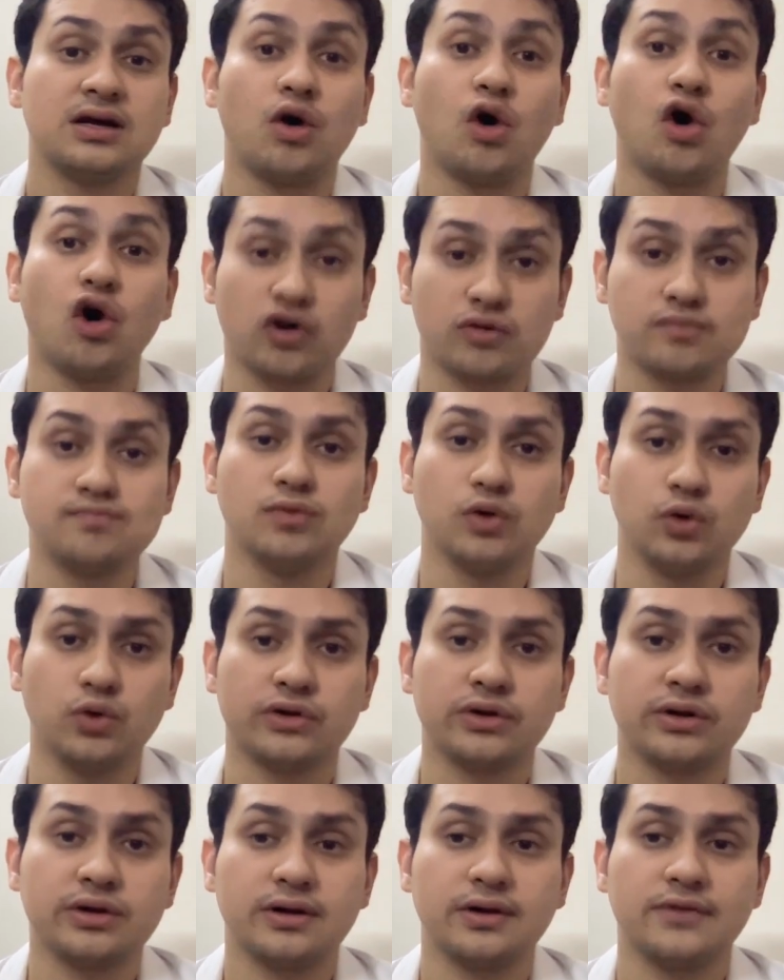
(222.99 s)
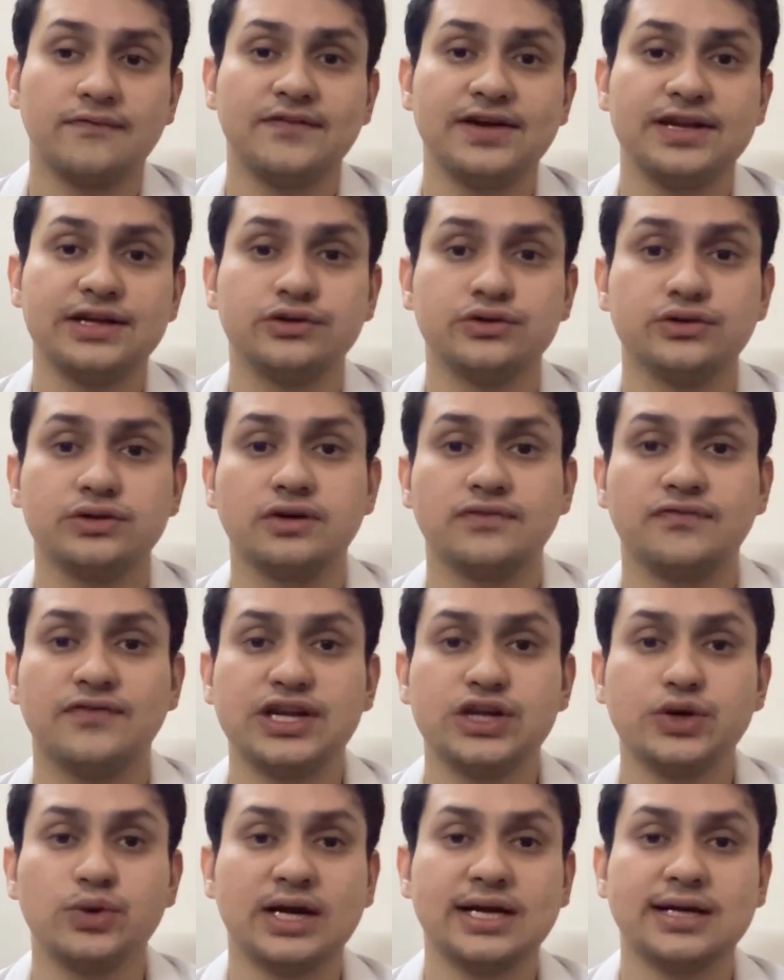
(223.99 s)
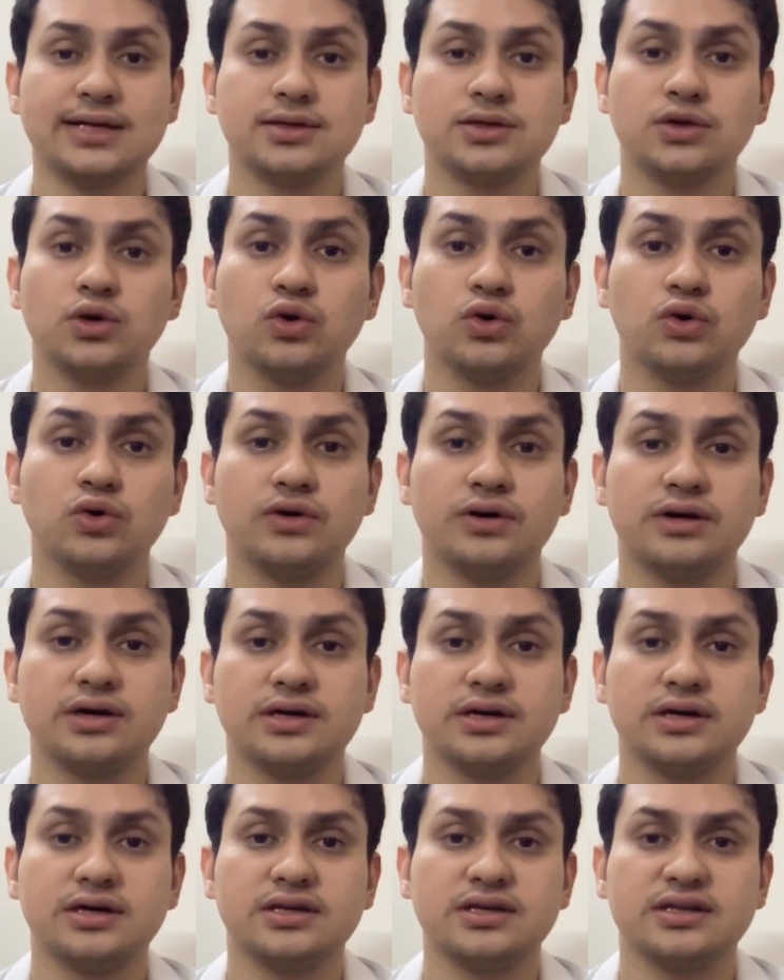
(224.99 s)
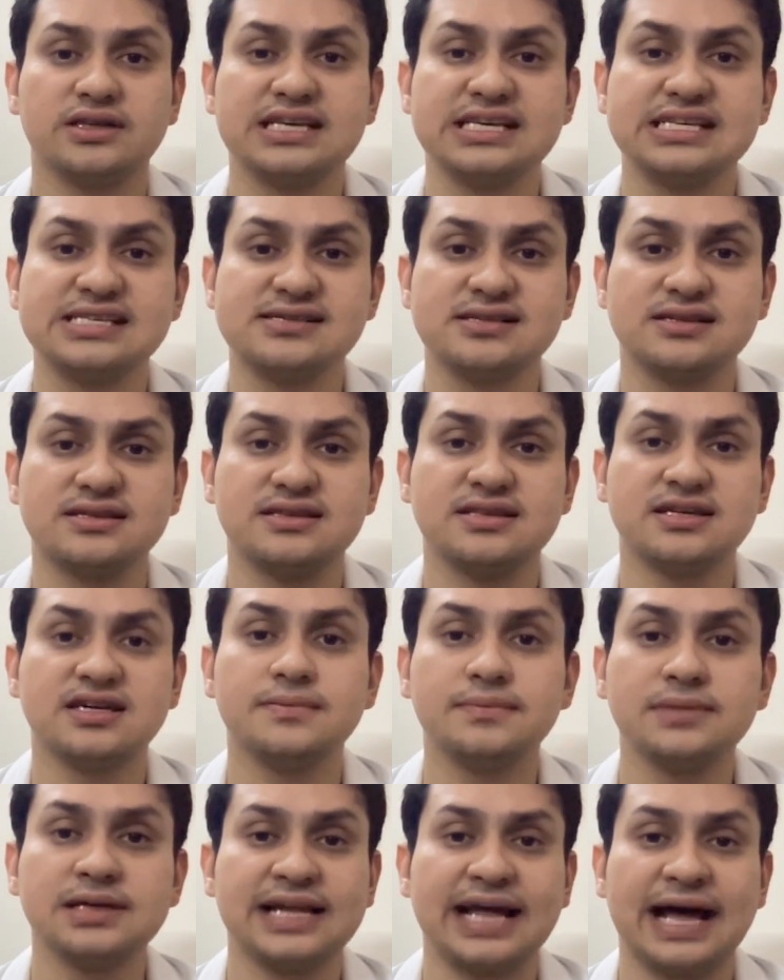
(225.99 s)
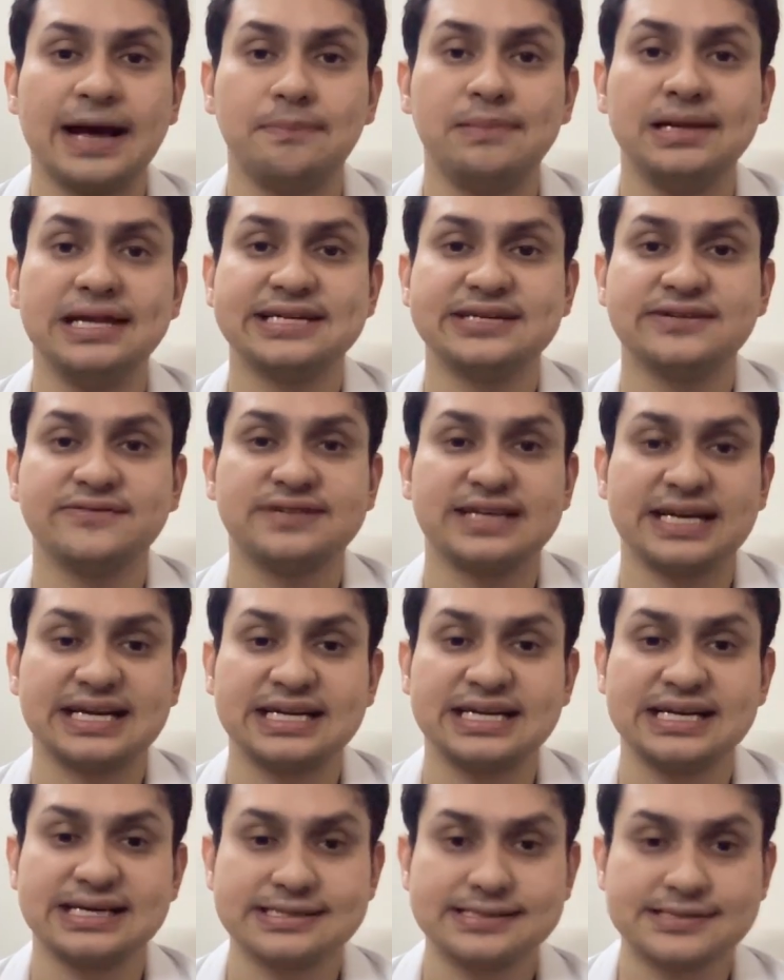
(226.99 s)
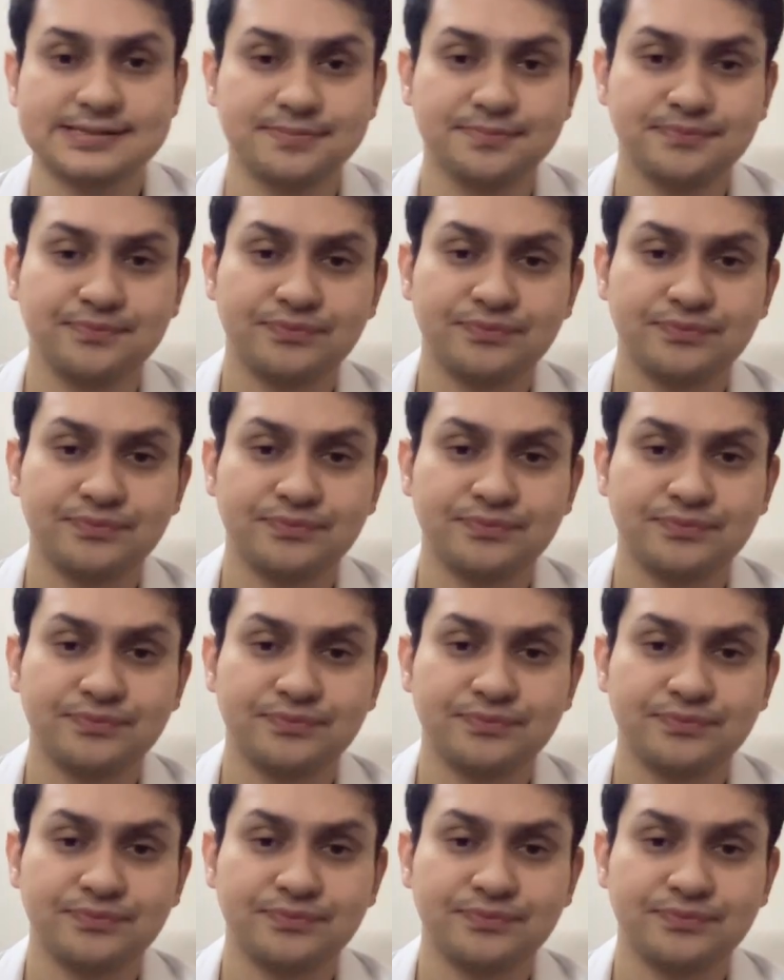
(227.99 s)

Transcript: or more when you undergo these thermal ablative techniques.